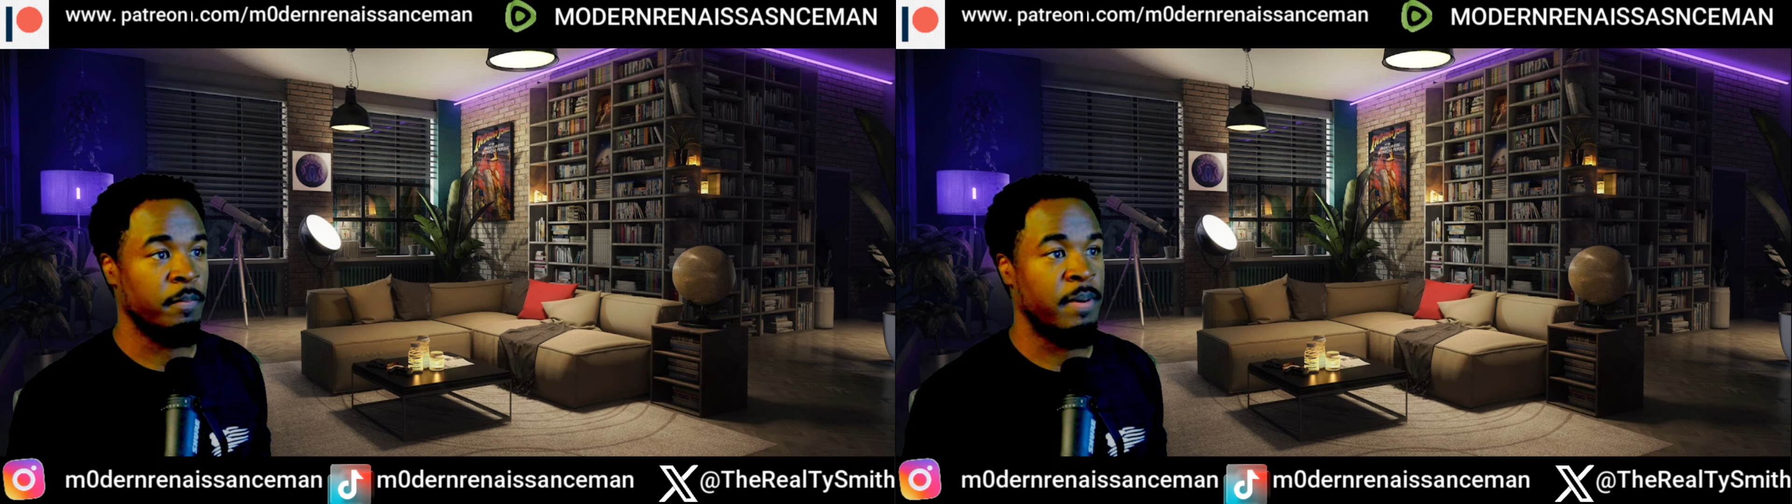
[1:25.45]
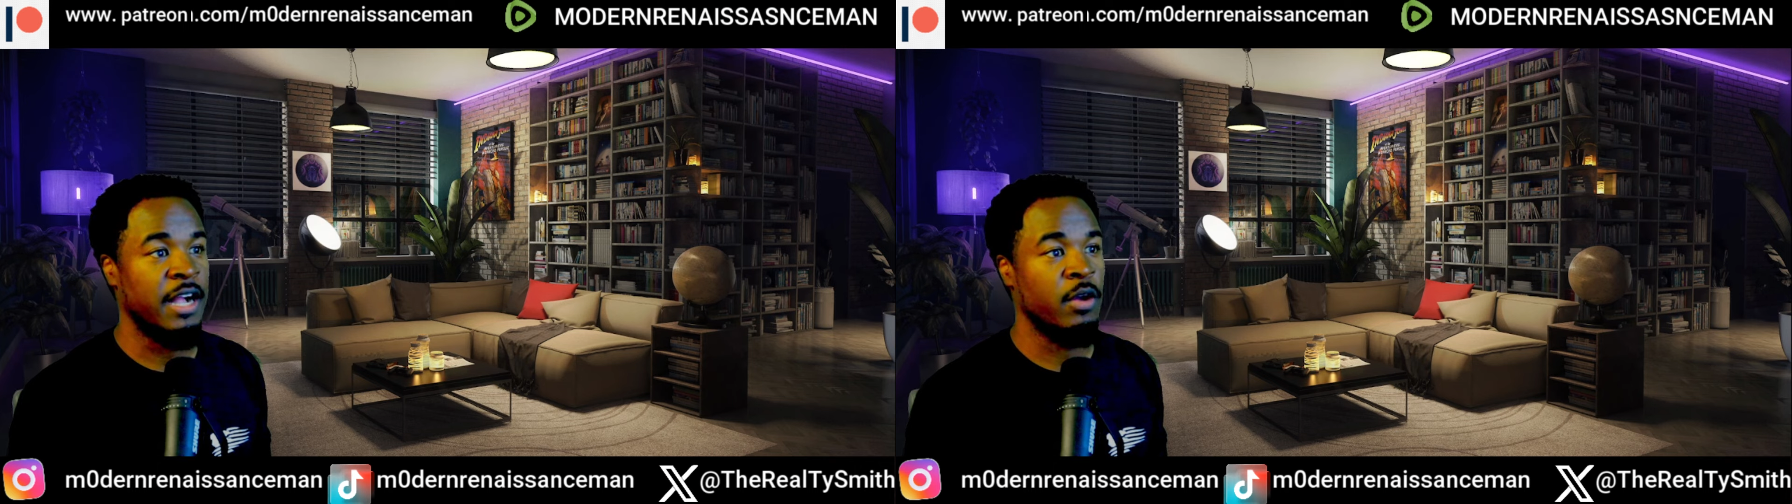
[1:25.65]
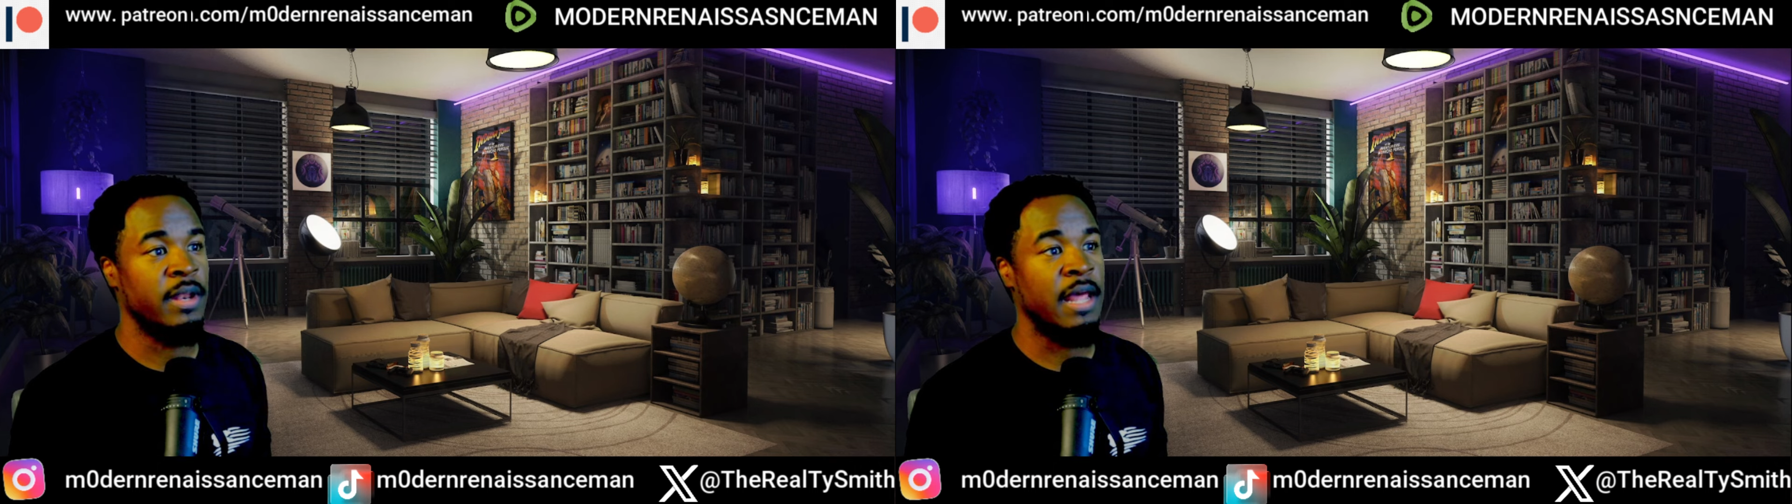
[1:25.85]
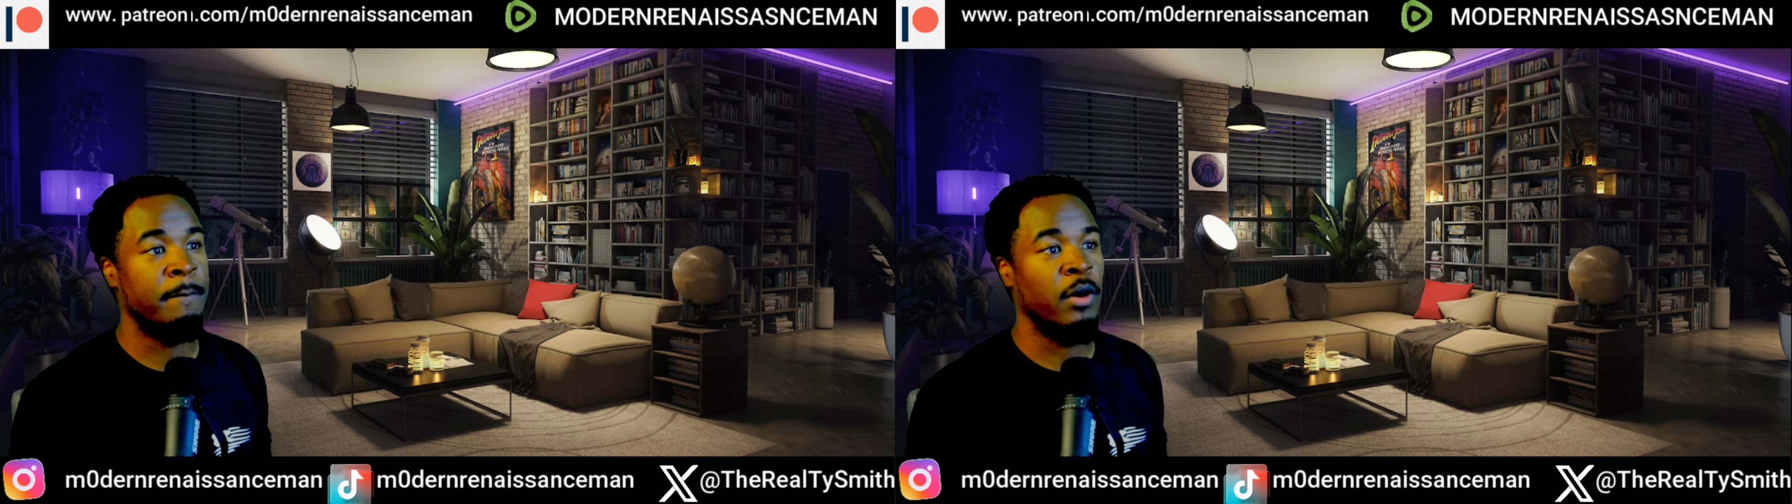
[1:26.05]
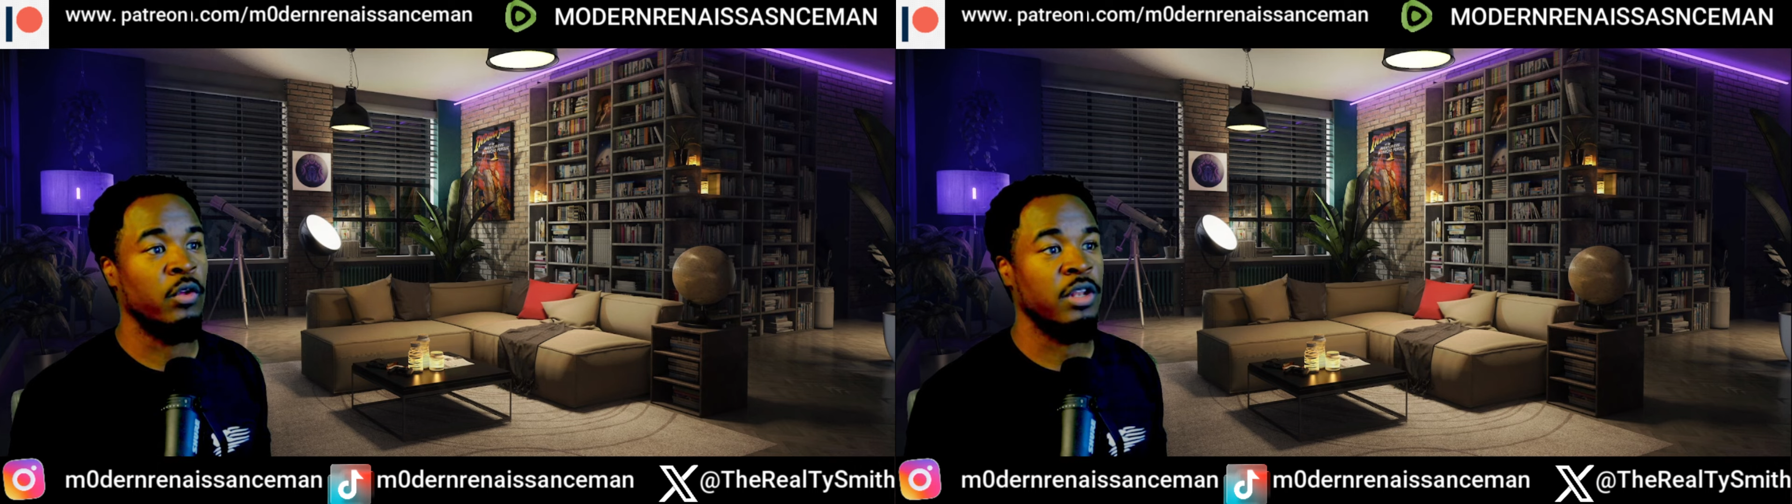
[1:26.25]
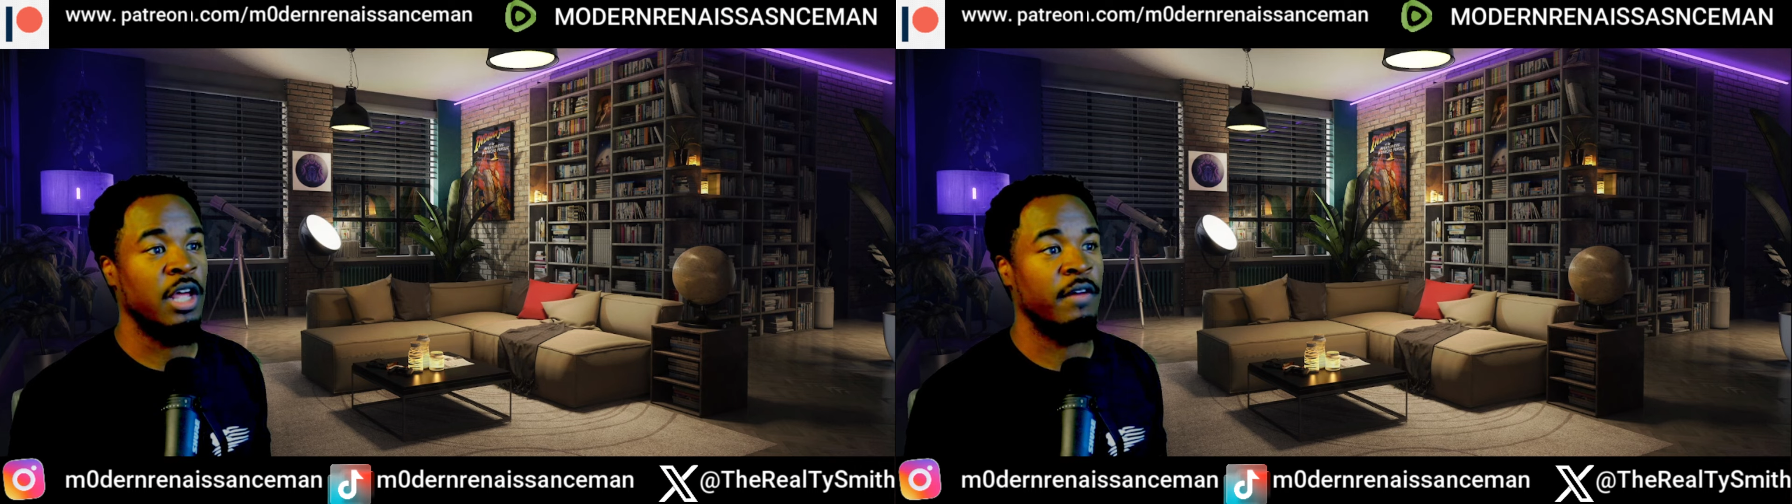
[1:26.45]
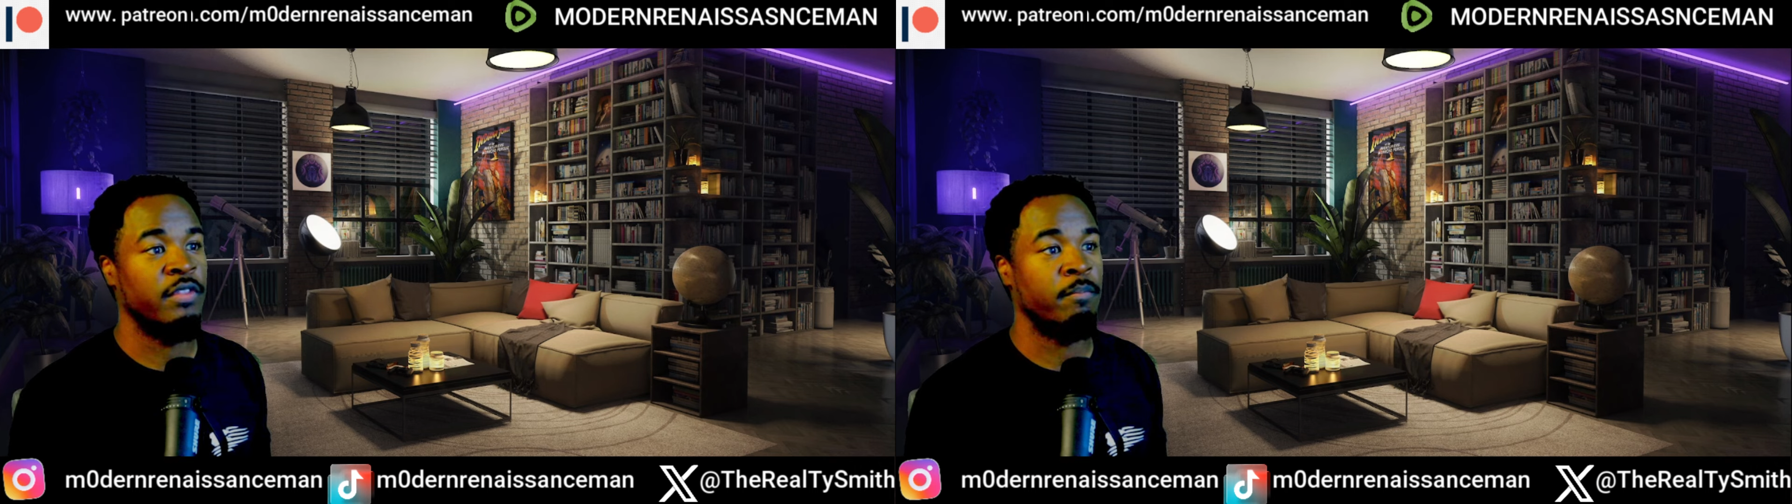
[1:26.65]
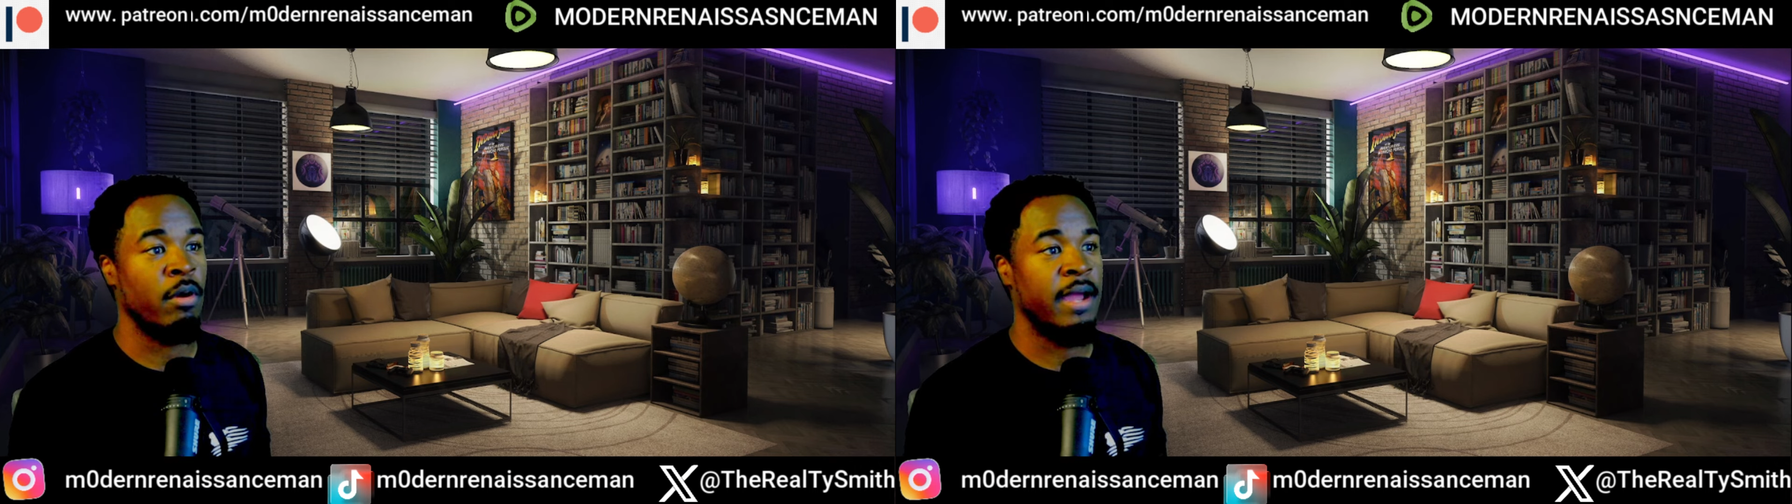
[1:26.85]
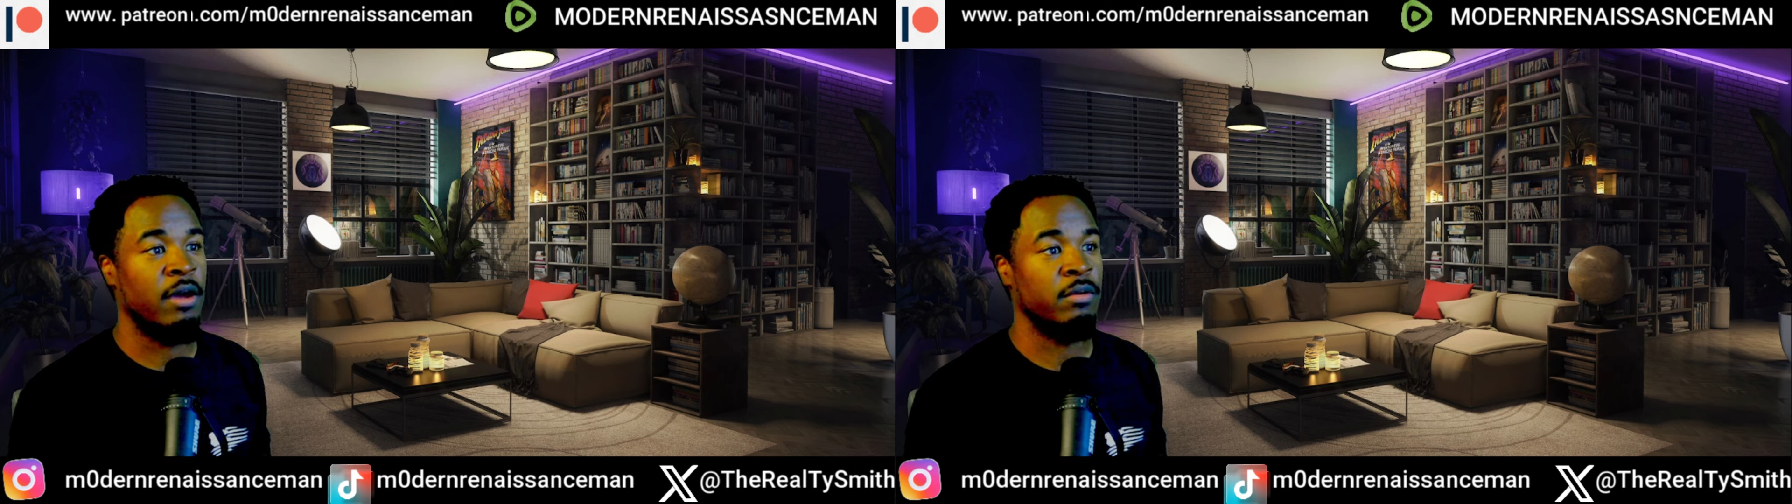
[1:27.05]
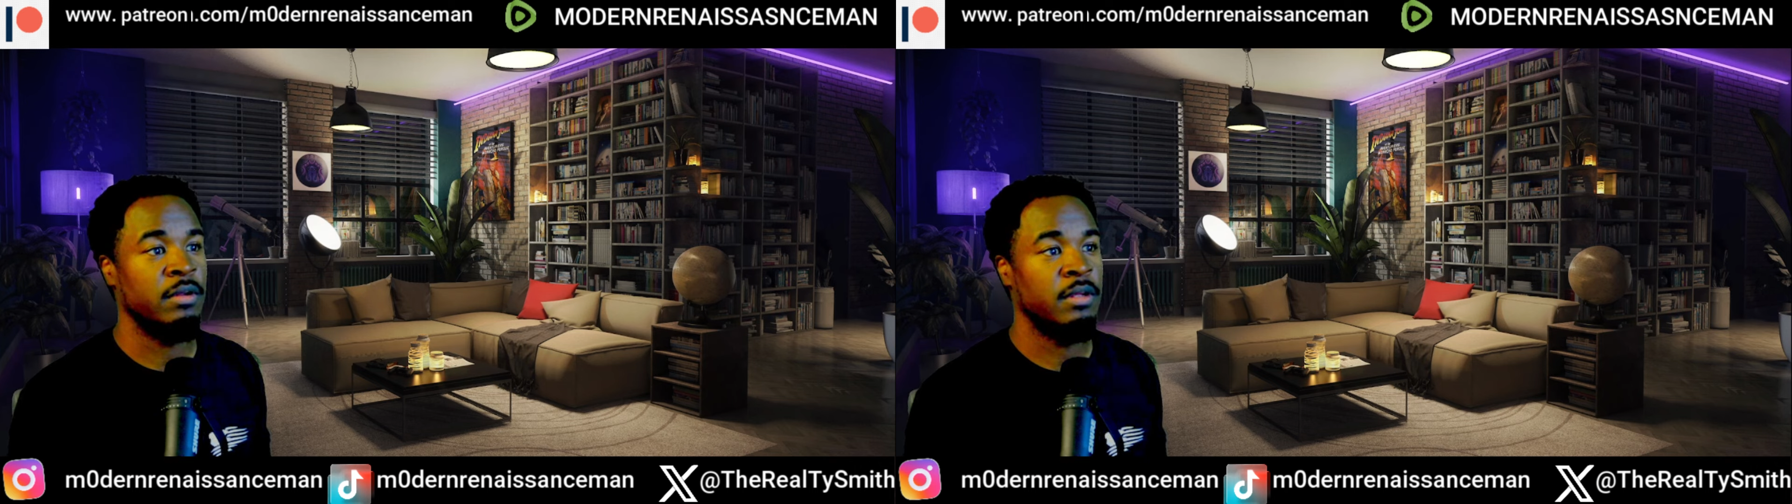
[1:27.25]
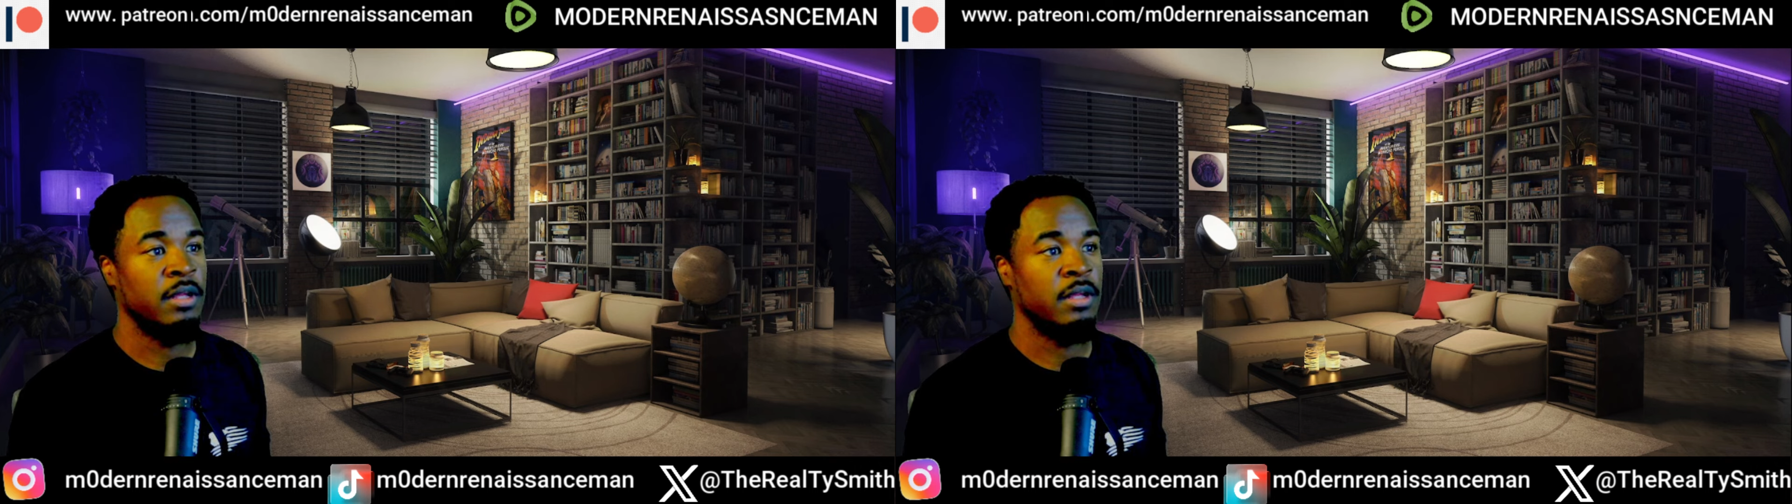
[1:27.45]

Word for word: Paco and I both love the Brown